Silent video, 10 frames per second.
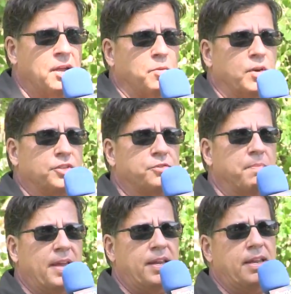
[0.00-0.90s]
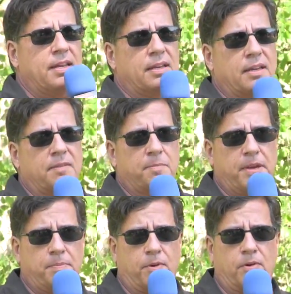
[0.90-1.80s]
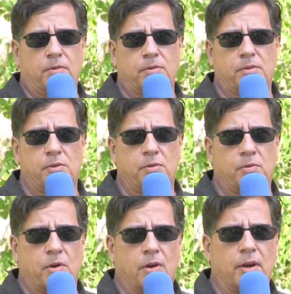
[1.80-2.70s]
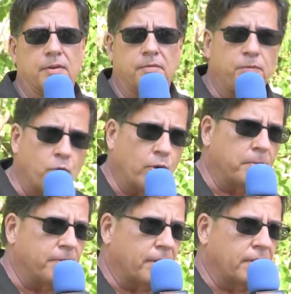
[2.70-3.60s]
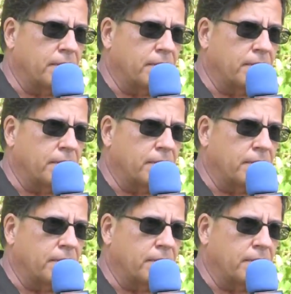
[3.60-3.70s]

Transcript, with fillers: which many people who are uninformed